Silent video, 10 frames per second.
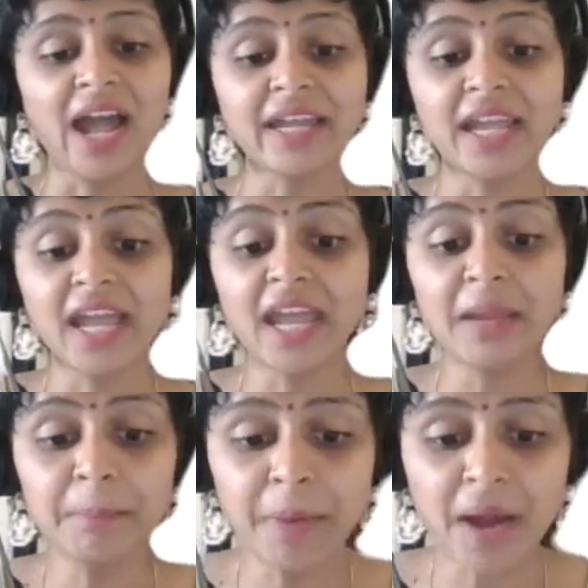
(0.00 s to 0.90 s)
I
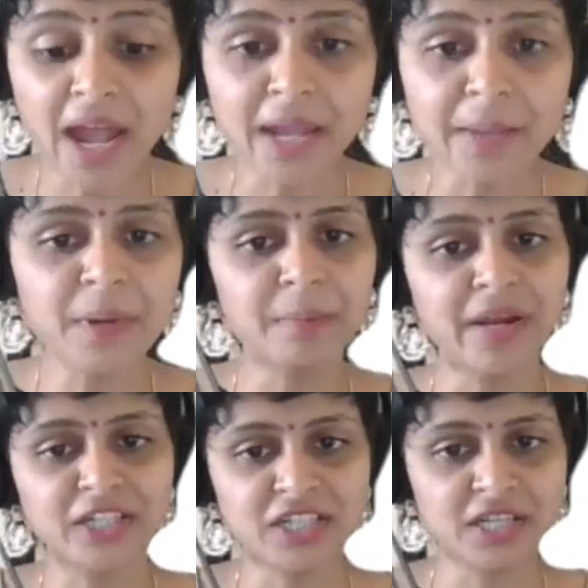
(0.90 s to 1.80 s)
imbibe
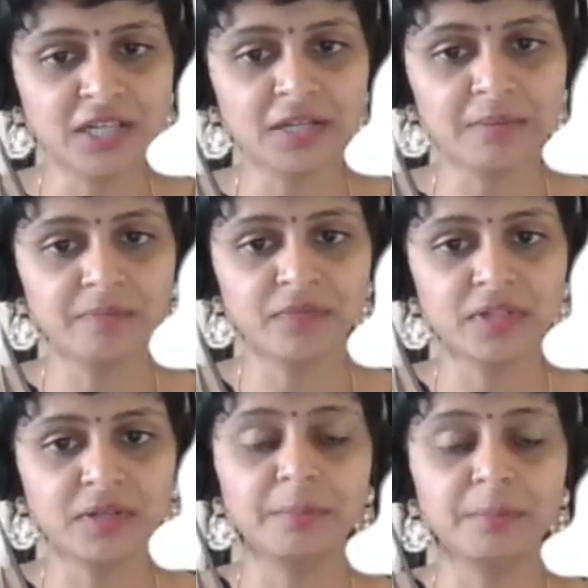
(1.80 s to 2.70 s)
my team
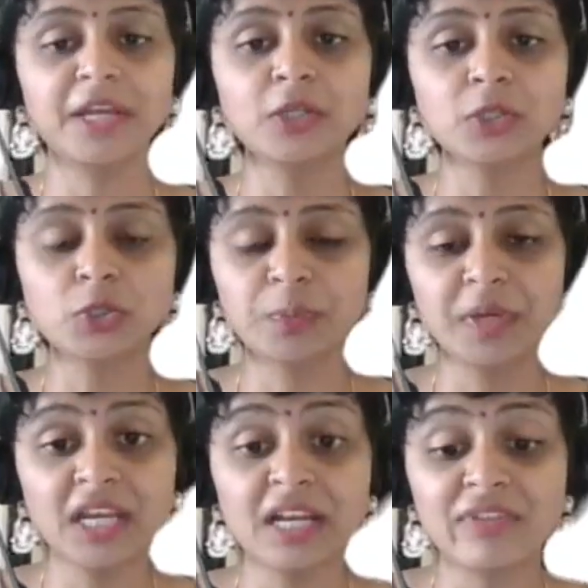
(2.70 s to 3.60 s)

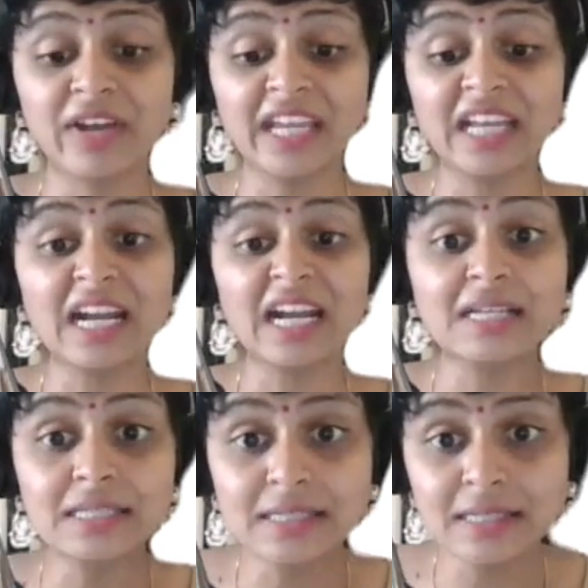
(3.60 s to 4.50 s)
being very
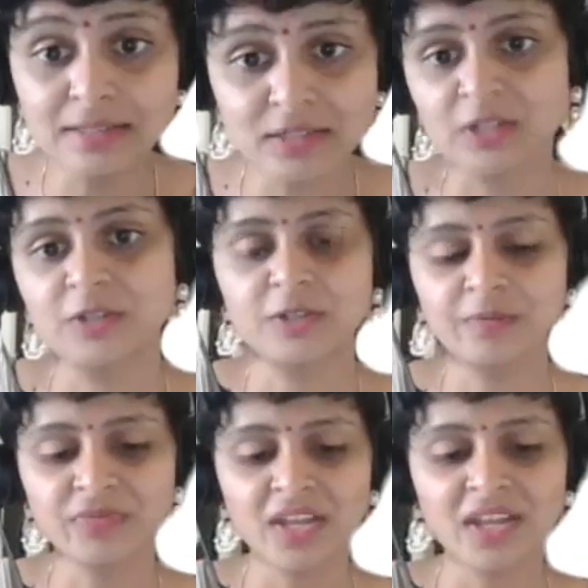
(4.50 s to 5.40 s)
consistent.
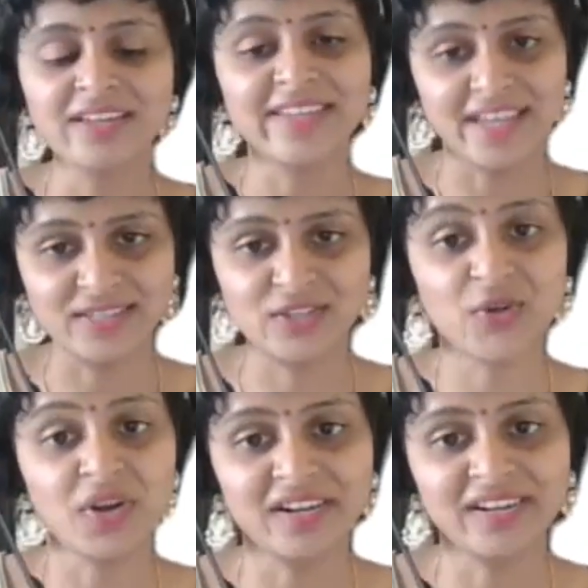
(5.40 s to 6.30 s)
Yes,
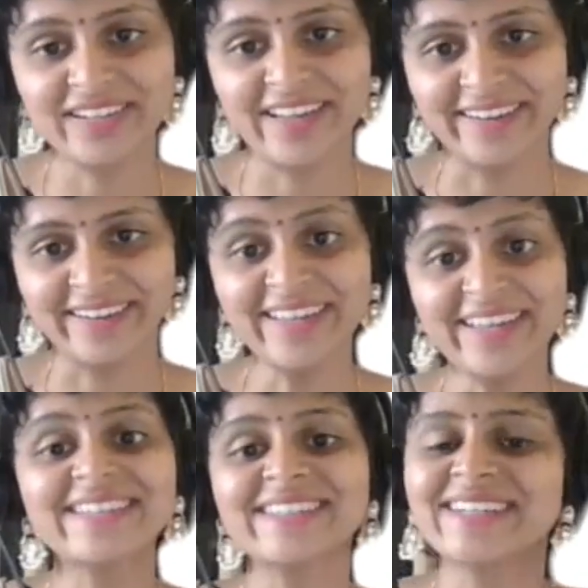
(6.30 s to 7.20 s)
you heard it correctly,
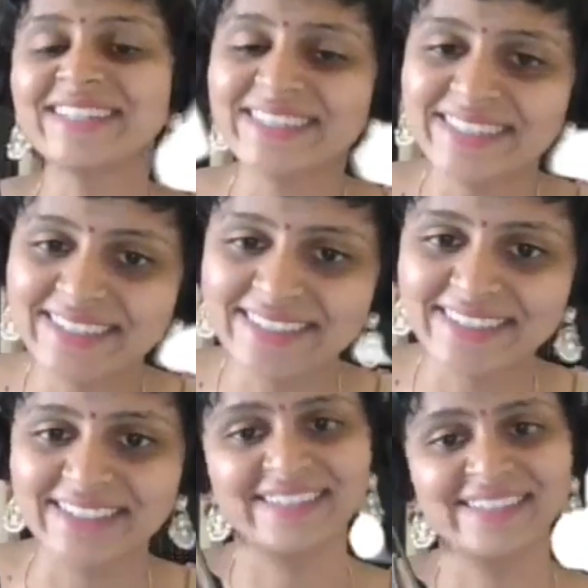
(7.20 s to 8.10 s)
it's
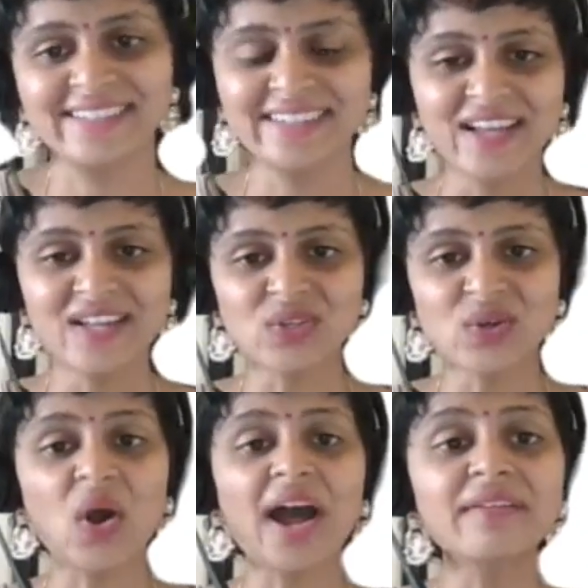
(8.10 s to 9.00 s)
consistent.
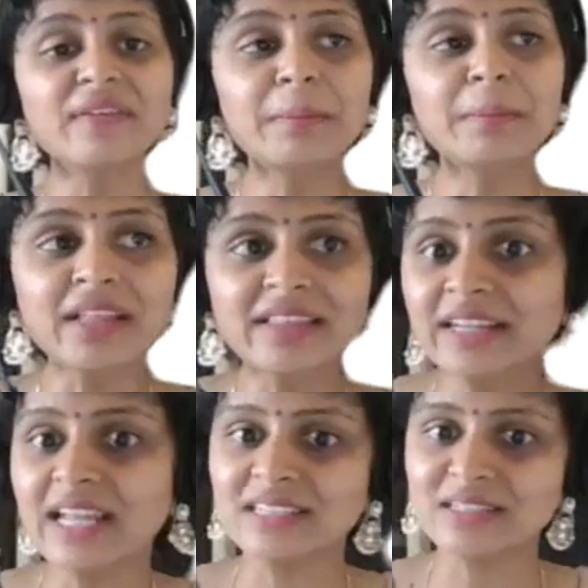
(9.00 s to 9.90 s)
So I will make
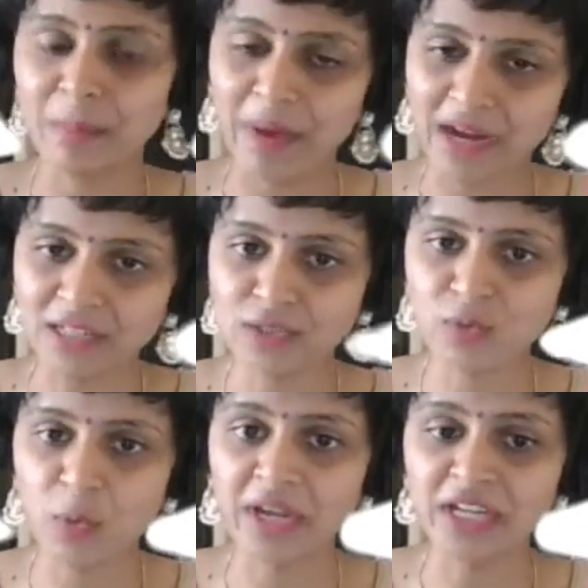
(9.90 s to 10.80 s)
that as a practice
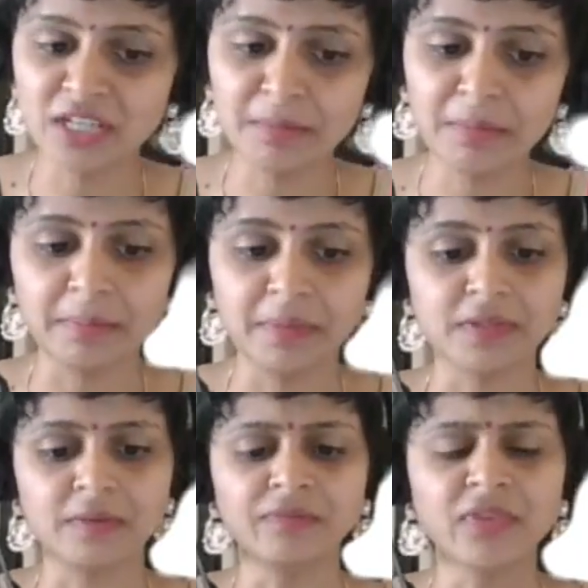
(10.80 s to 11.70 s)
for my team
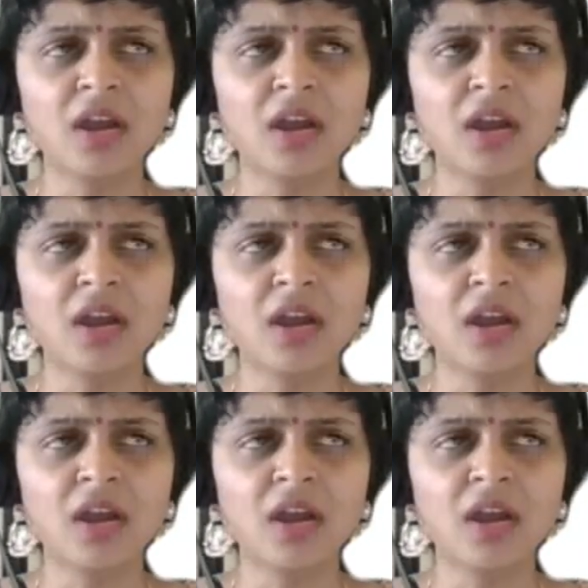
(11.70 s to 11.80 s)
members.